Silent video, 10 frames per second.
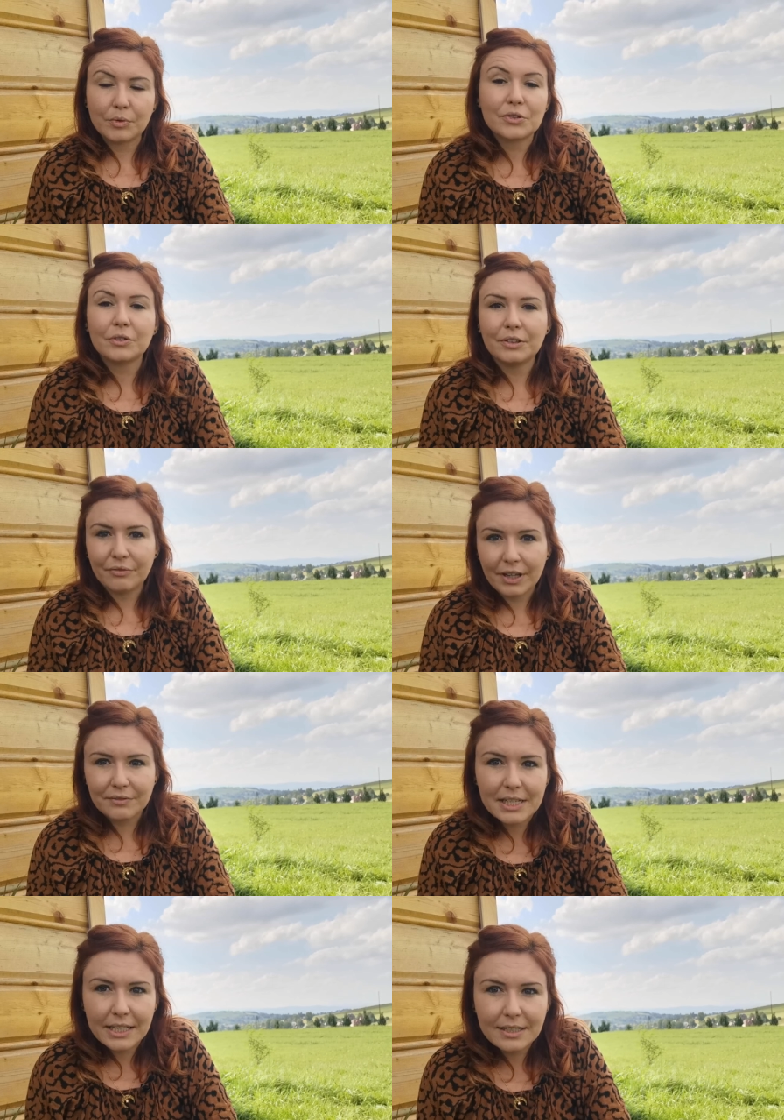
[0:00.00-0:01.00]
it was only
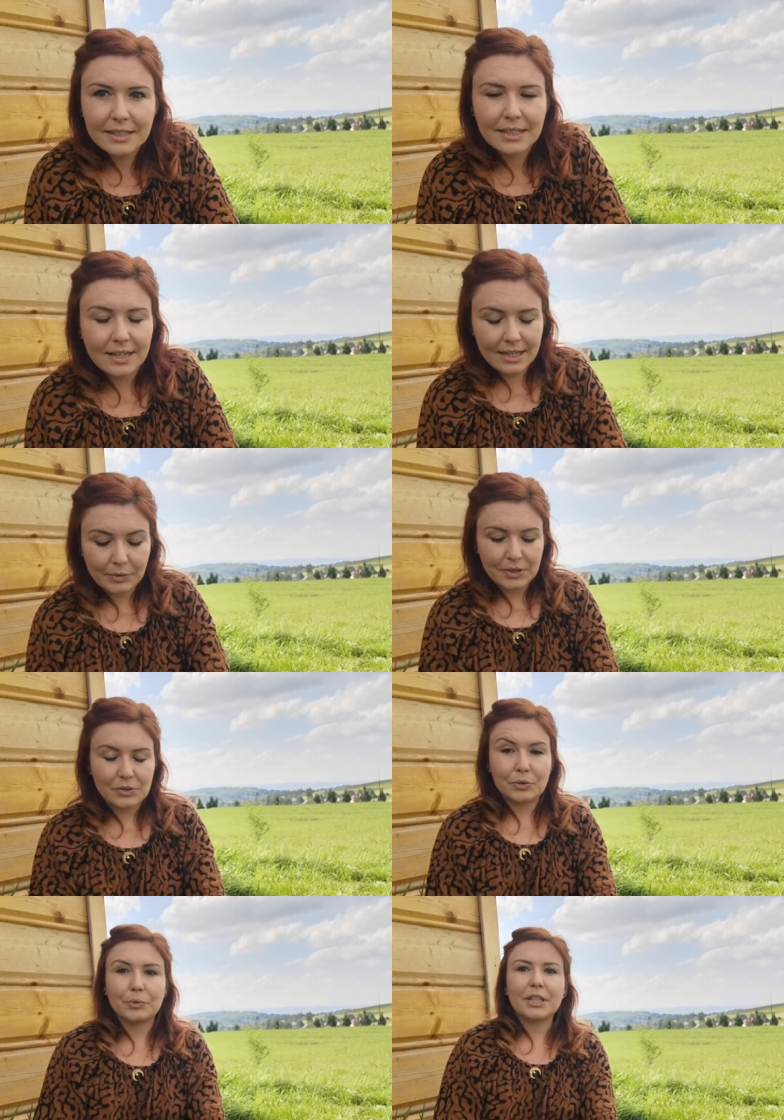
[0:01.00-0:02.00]
five days and now
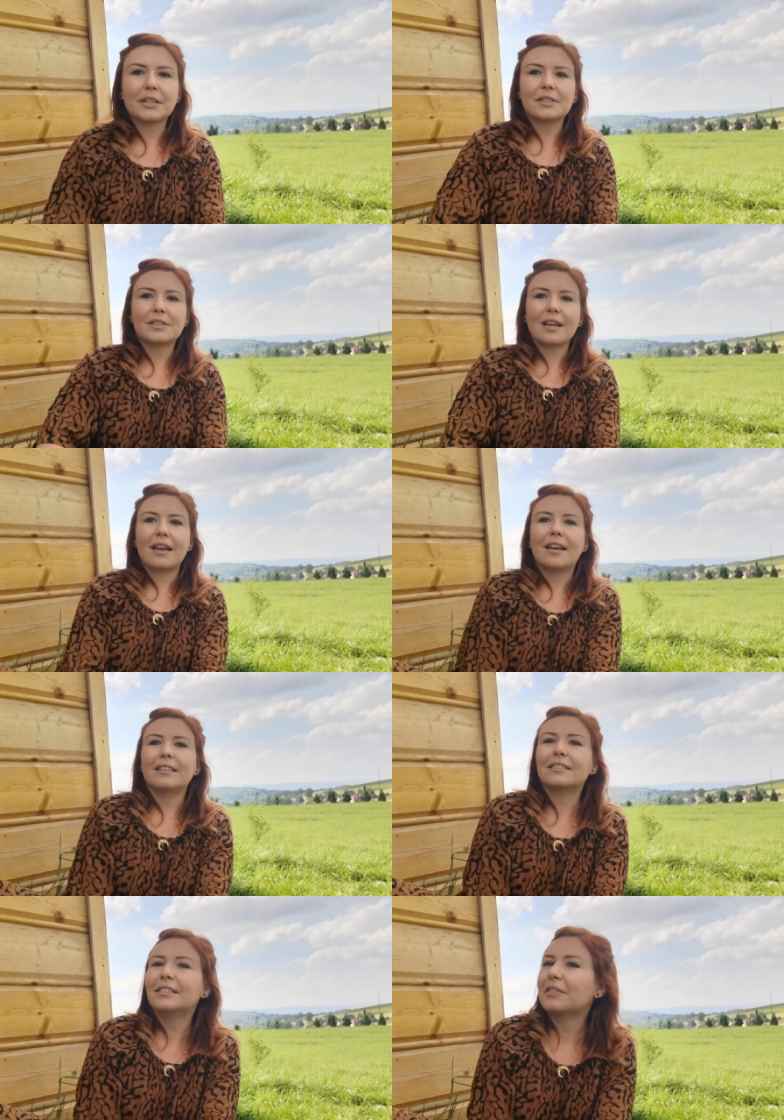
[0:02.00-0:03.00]
it's two weeks and